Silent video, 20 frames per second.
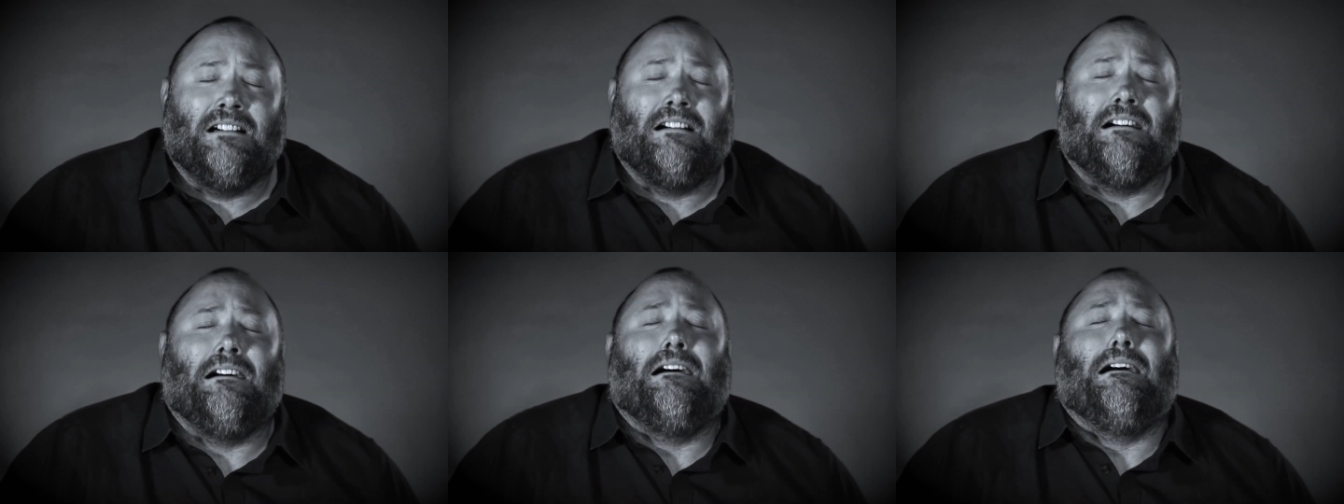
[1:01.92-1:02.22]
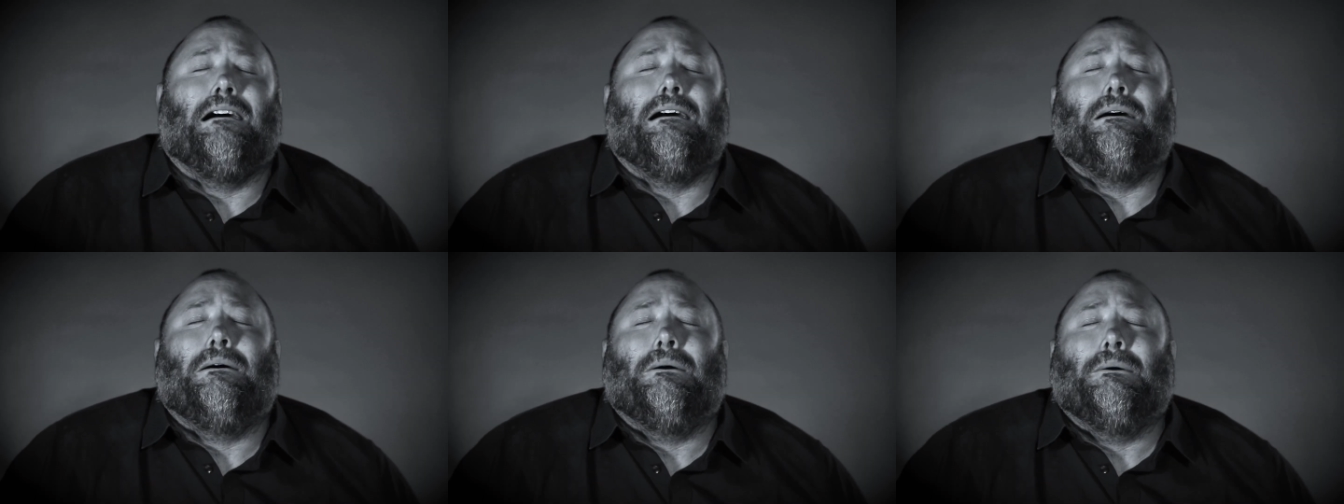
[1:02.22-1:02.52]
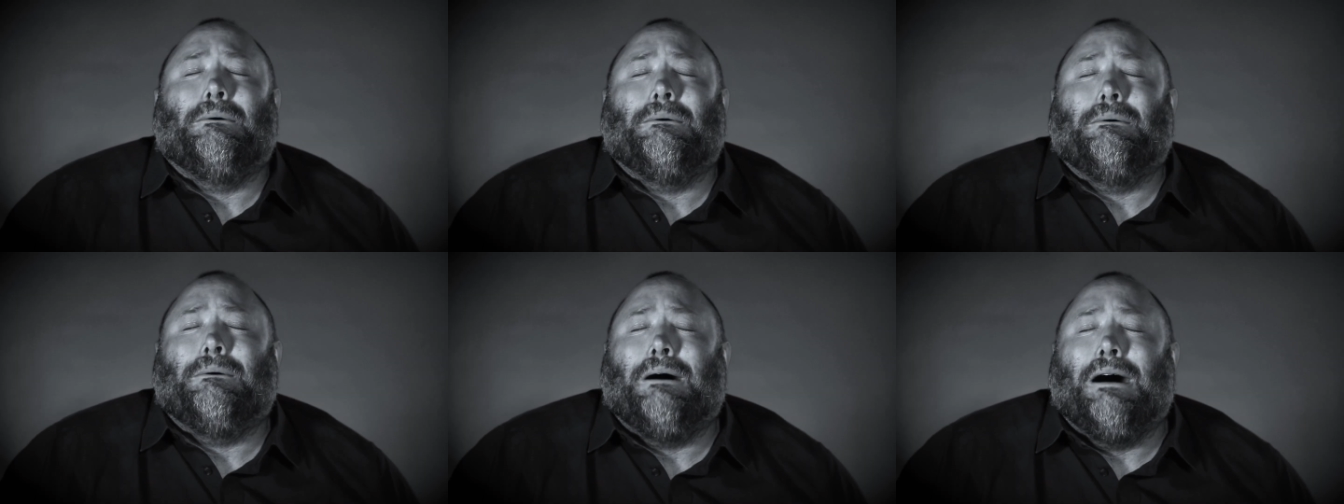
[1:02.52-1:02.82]

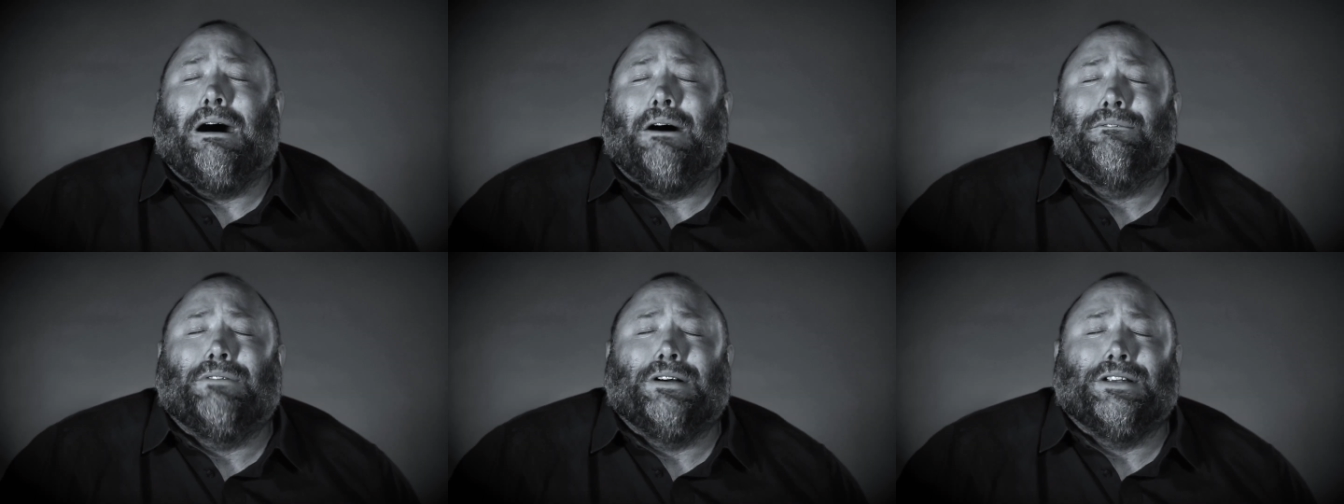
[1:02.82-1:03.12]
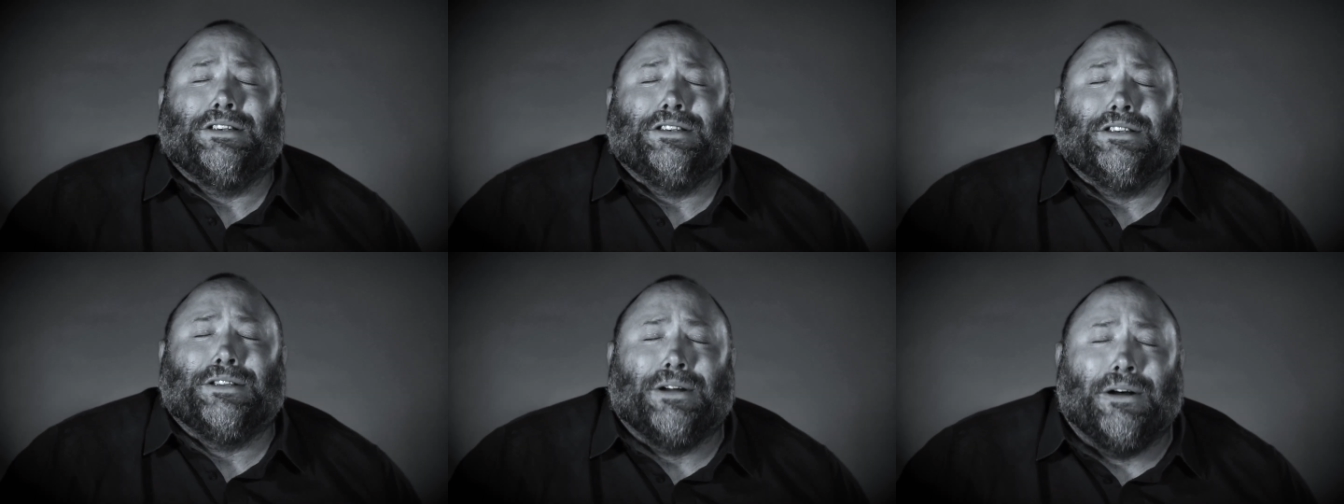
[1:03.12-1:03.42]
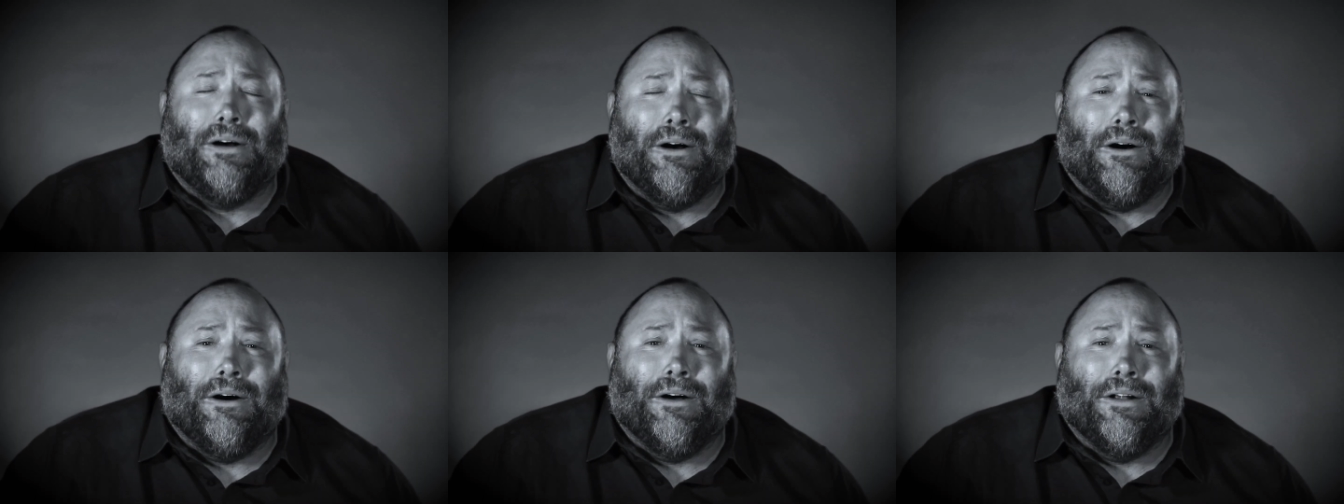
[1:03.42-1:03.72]
Oh, what a
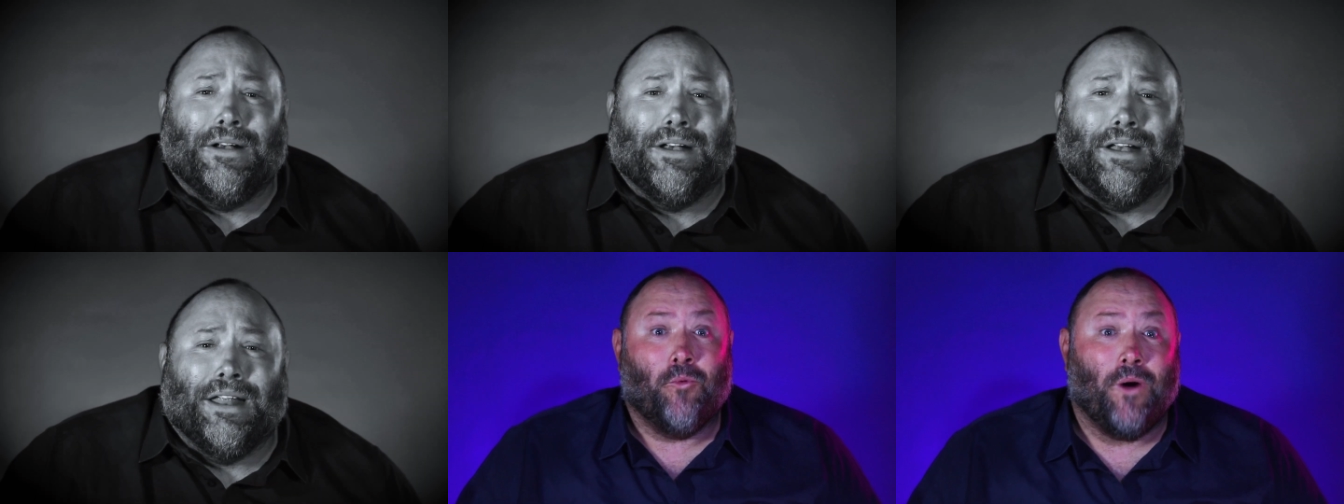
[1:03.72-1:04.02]
done?